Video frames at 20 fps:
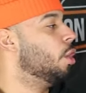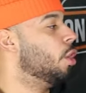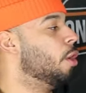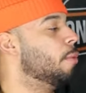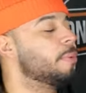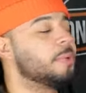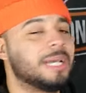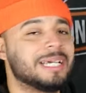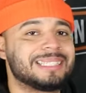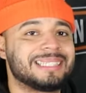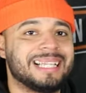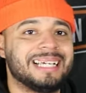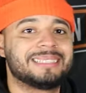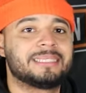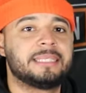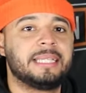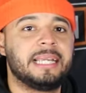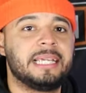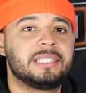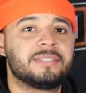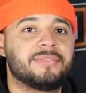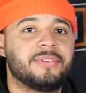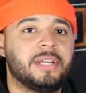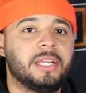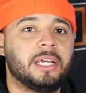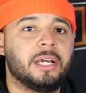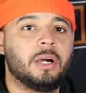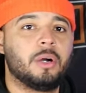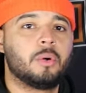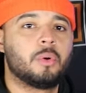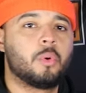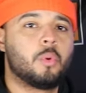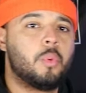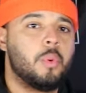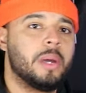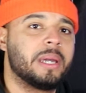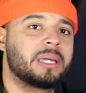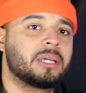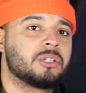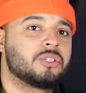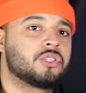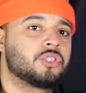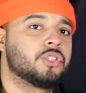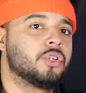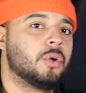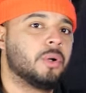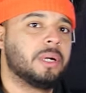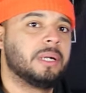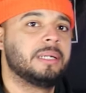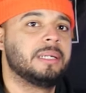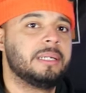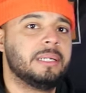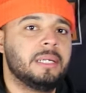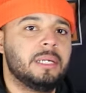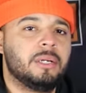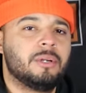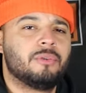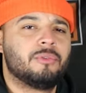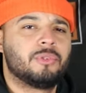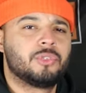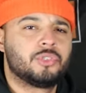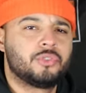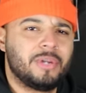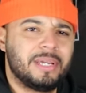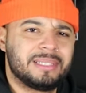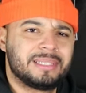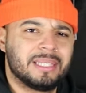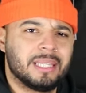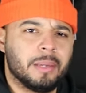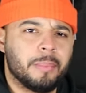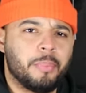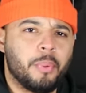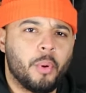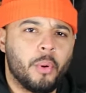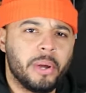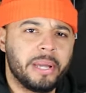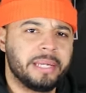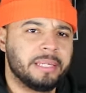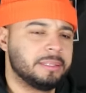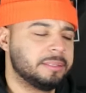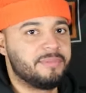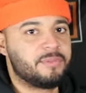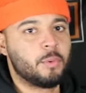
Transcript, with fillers: hope you guys liked today's video quick short straight to the point.